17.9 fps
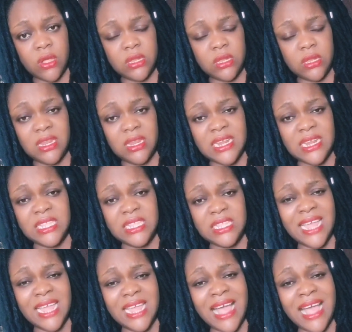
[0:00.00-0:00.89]
The lady
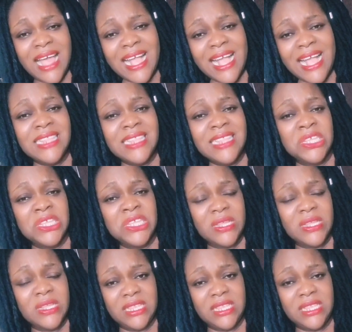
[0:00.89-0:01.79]
said, how can't he
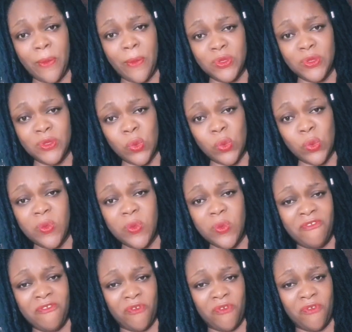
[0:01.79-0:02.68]
just tell me to
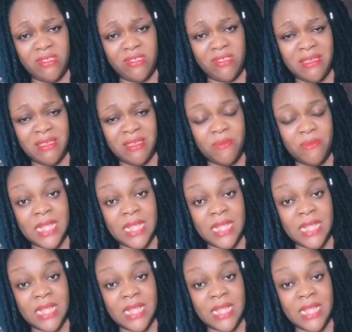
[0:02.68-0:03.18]
wait for him?